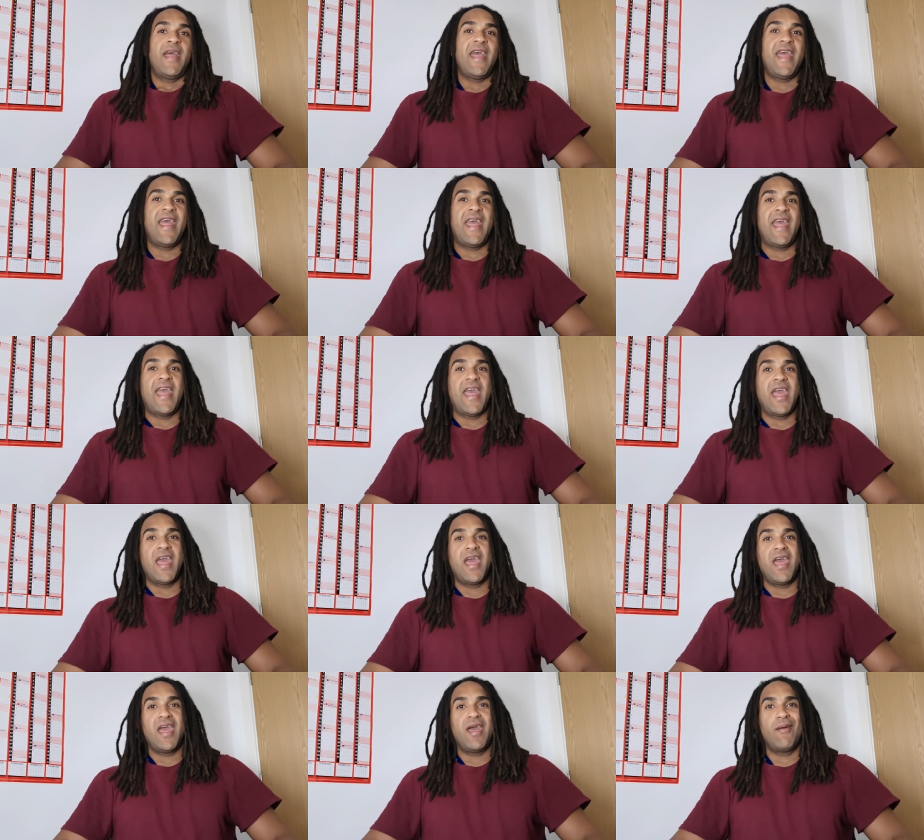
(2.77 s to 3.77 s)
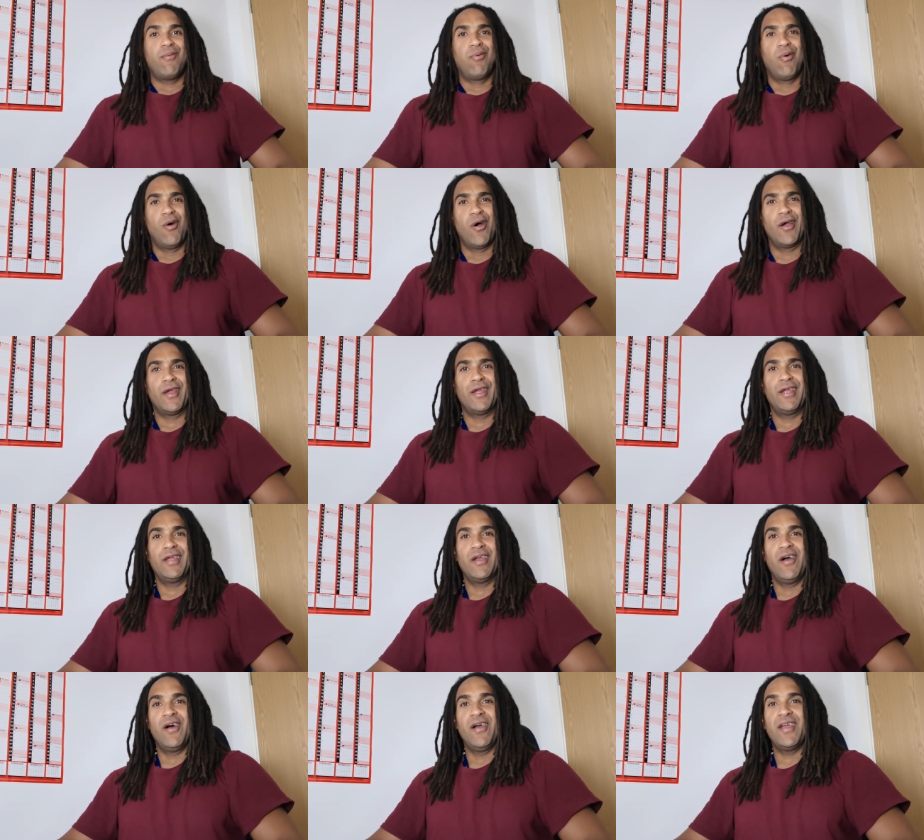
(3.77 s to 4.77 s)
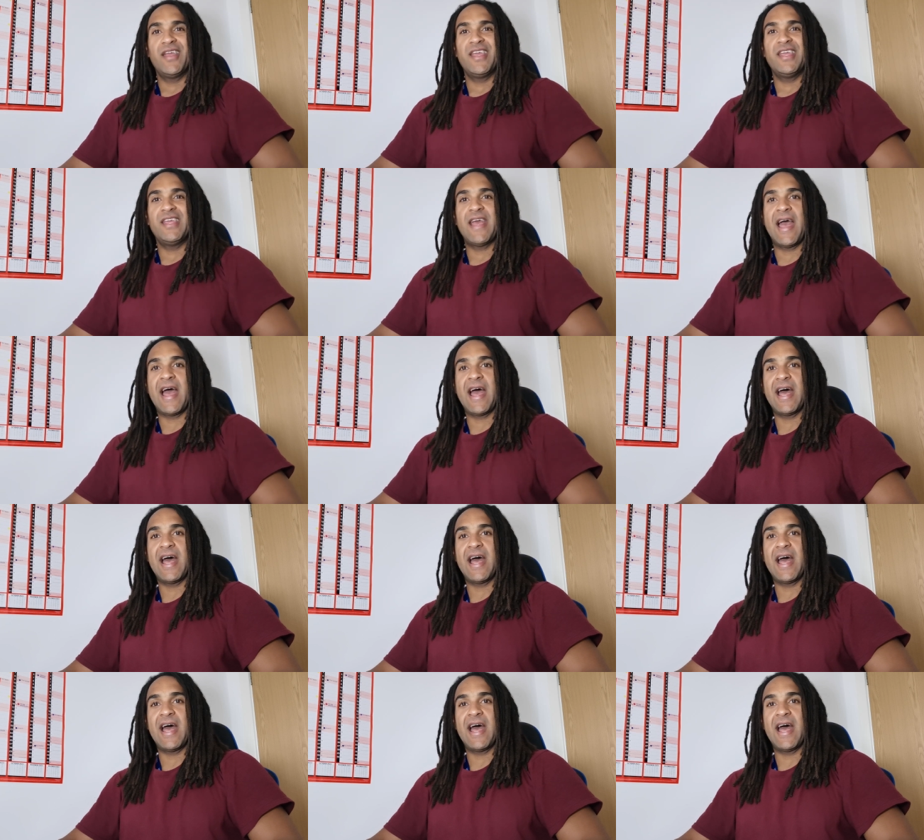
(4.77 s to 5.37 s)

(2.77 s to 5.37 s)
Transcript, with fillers: Eh, eh, woy, oi.